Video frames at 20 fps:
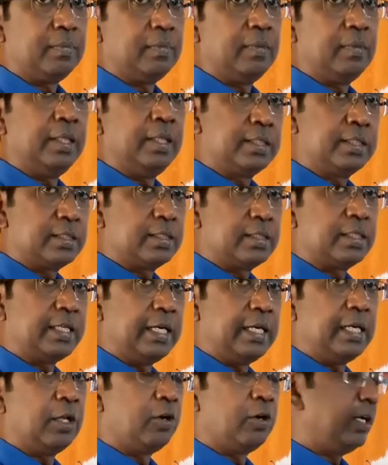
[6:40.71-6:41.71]
this
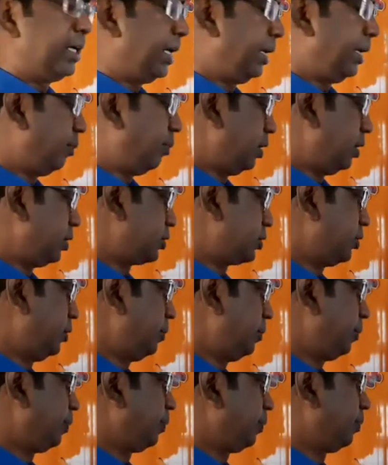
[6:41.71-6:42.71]
turnaround time
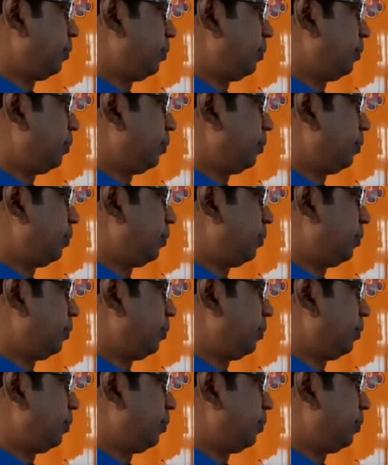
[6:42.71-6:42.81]
also.